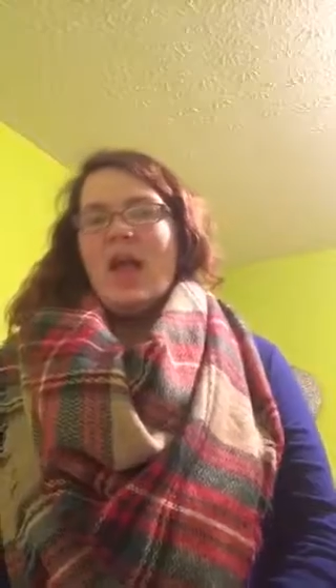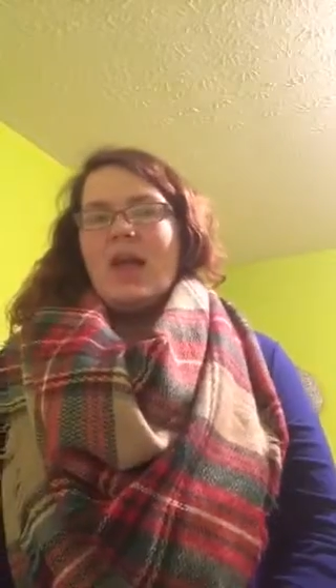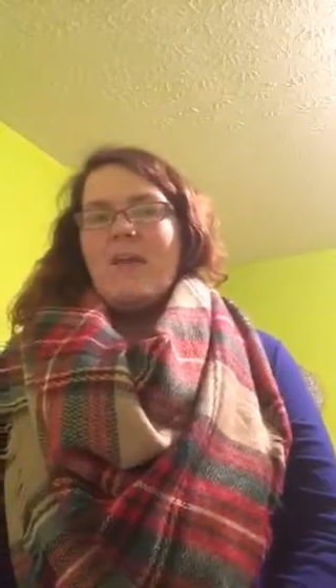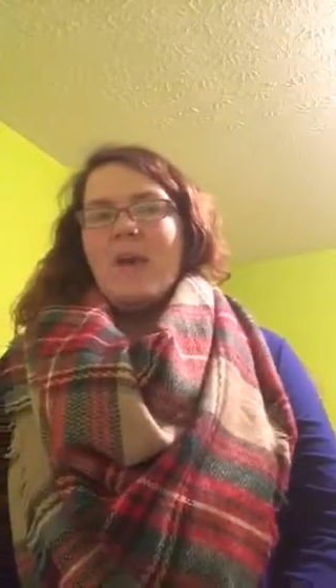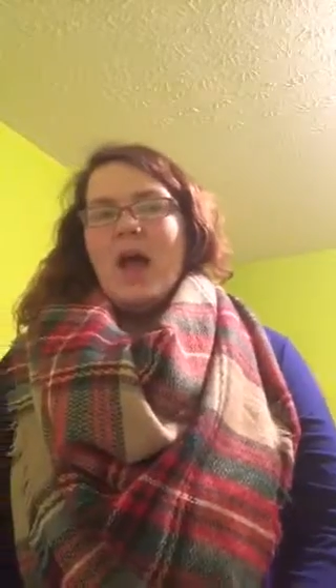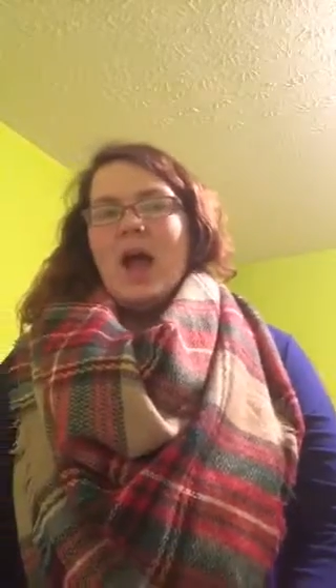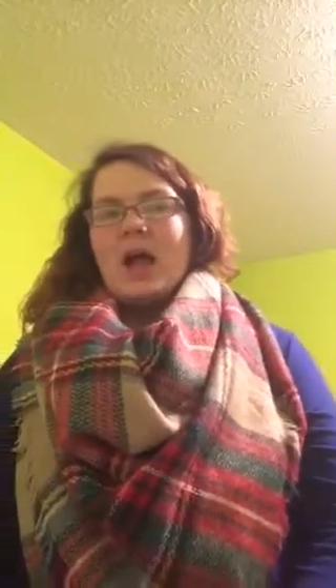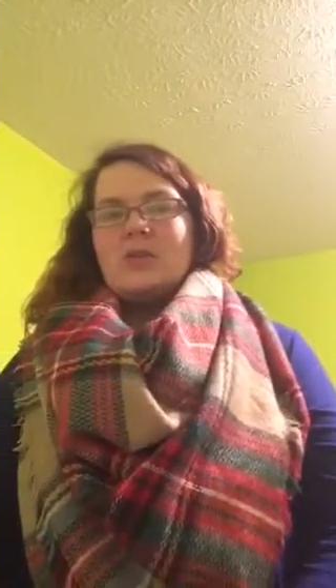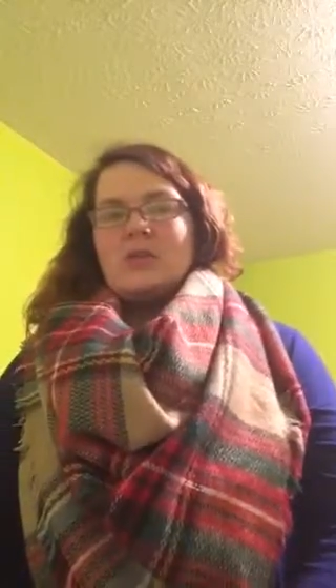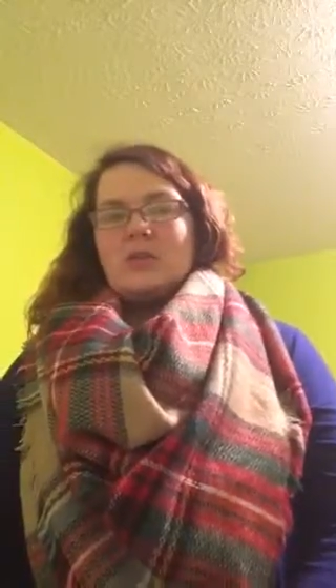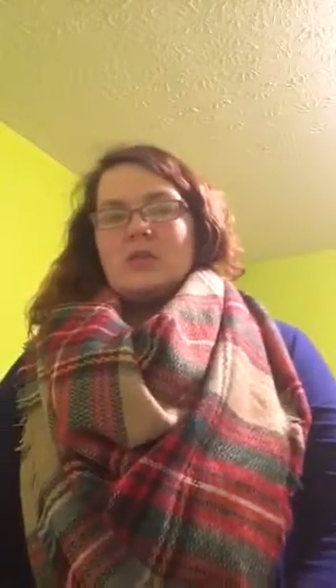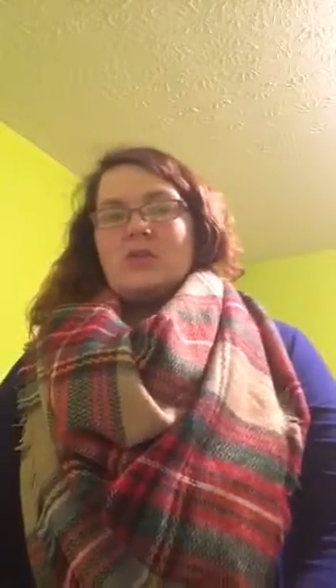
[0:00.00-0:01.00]
In my high
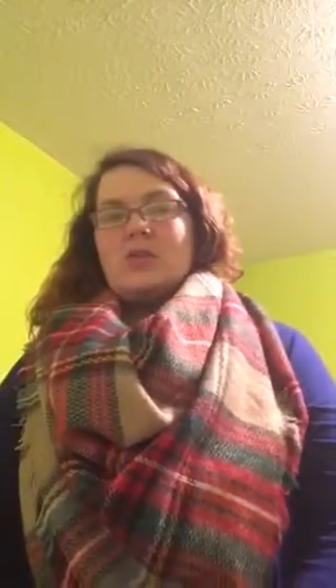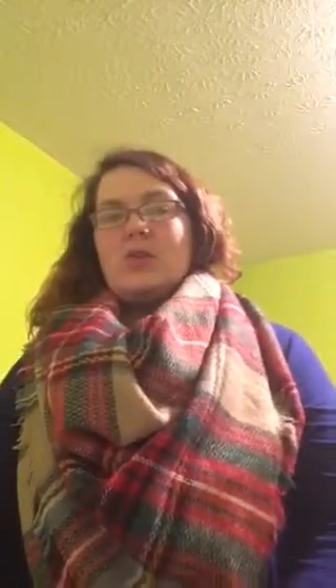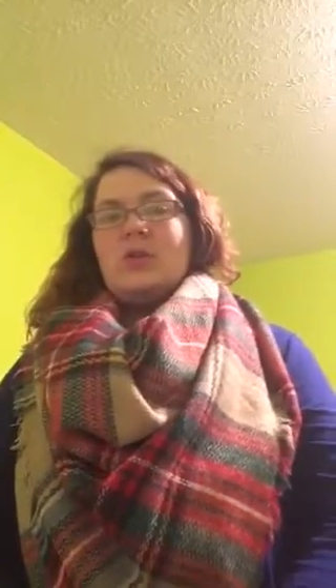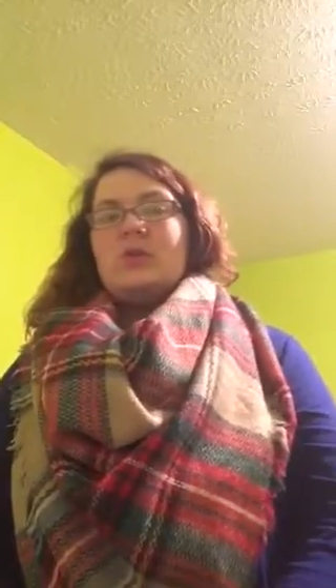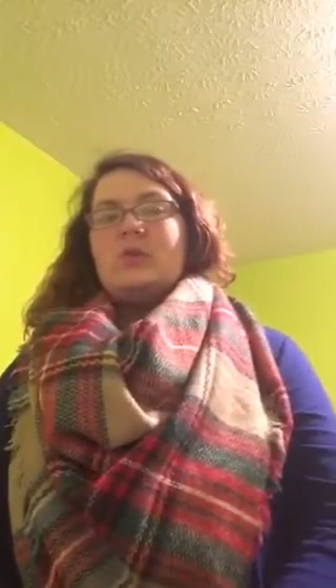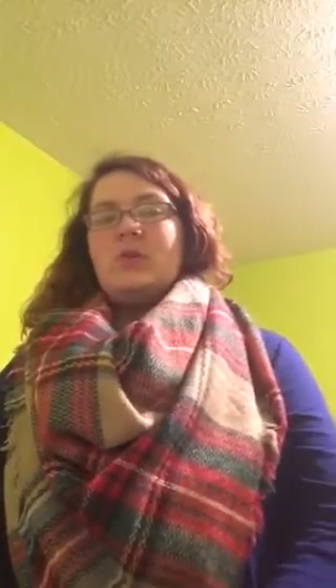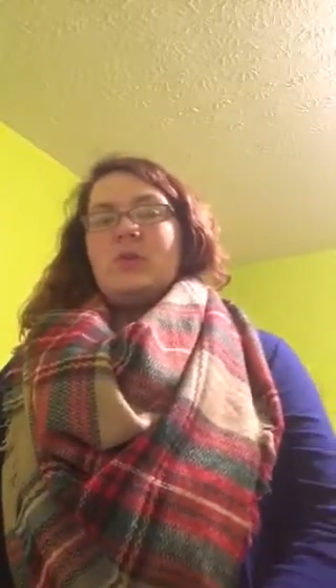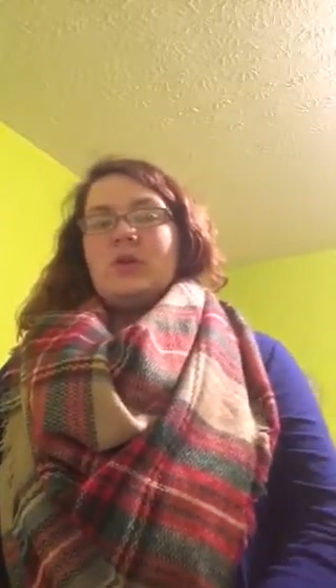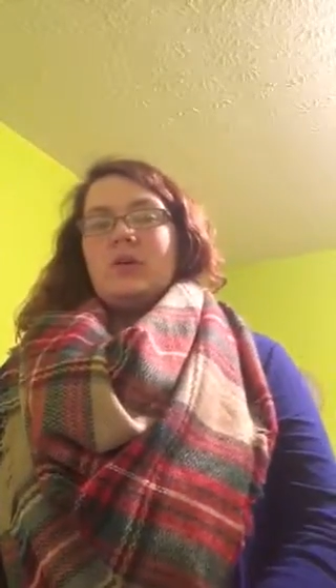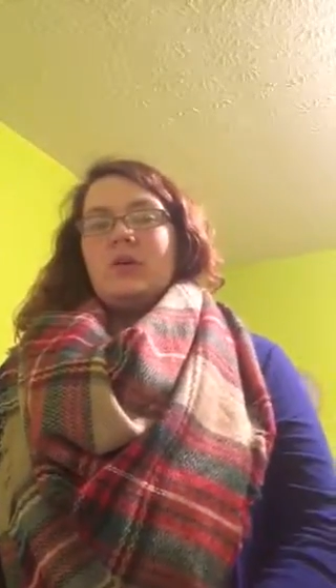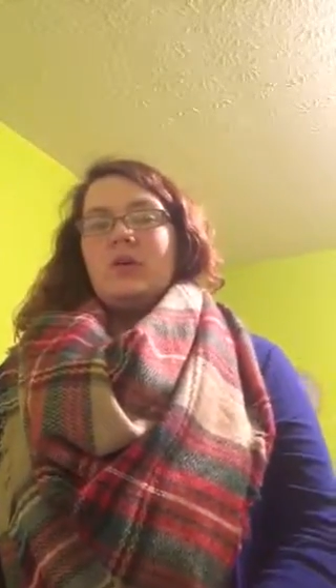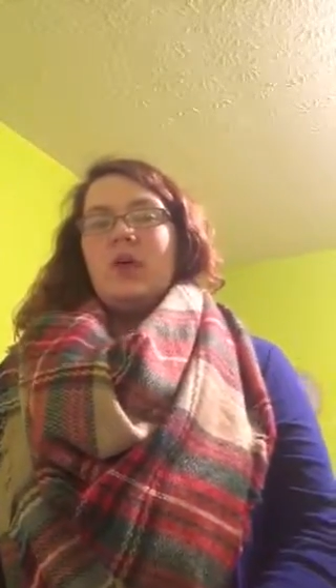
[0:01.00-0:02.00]
school, students
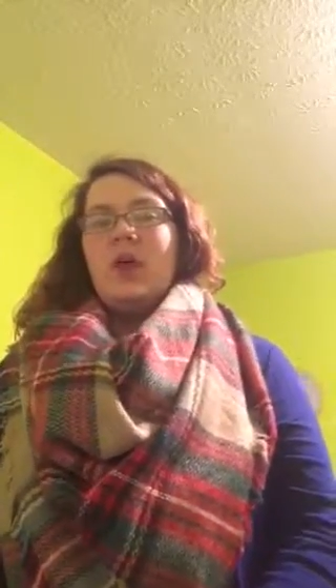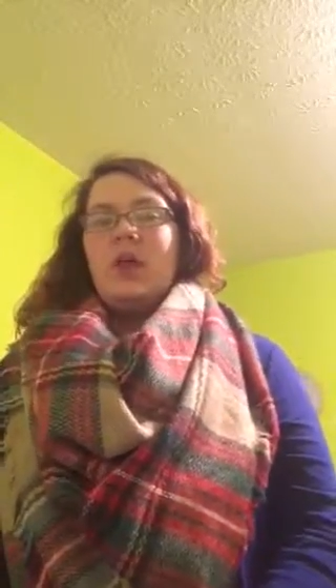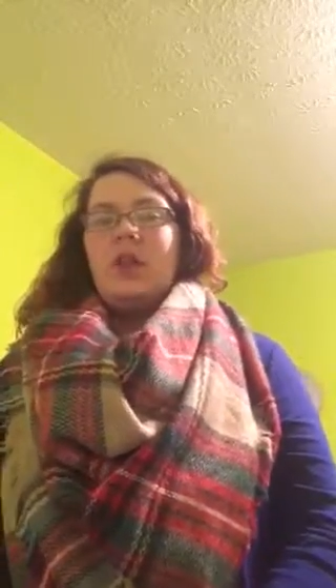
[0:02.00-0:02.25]
will